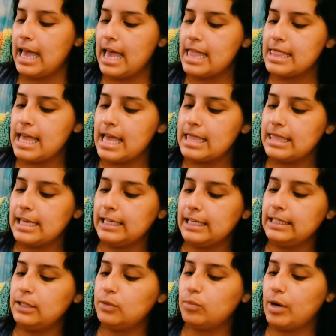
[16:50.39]
And then
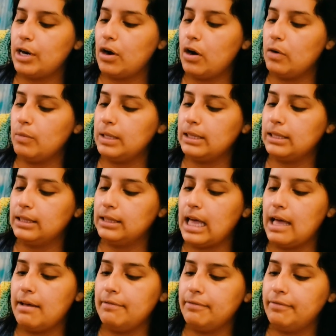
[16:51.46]
this is red heart with
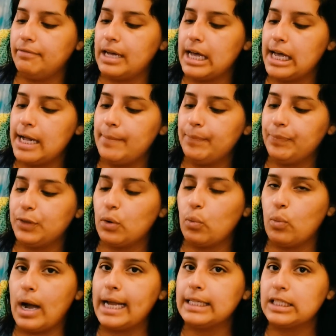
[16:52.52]
love, the
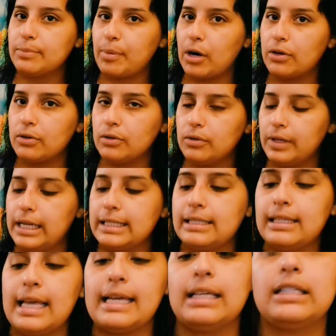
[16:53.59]
white sparkle.
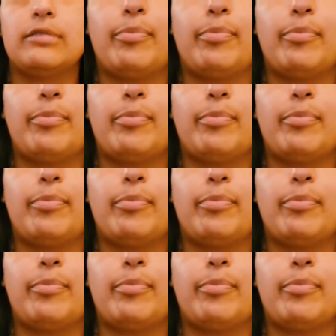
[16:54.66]
It's like